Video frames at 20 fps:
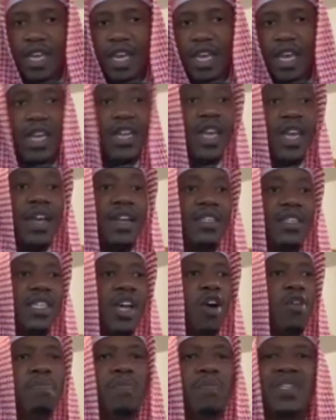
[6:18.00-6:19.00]
And that is
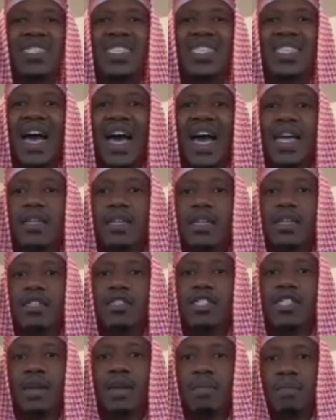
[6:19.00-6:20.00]
our
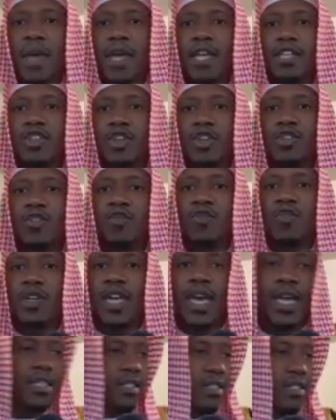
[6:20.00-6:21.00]
misguidance that makes us
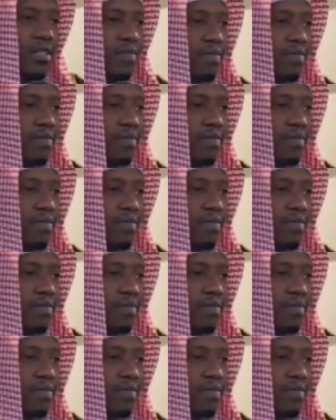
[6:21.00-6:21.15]
forget.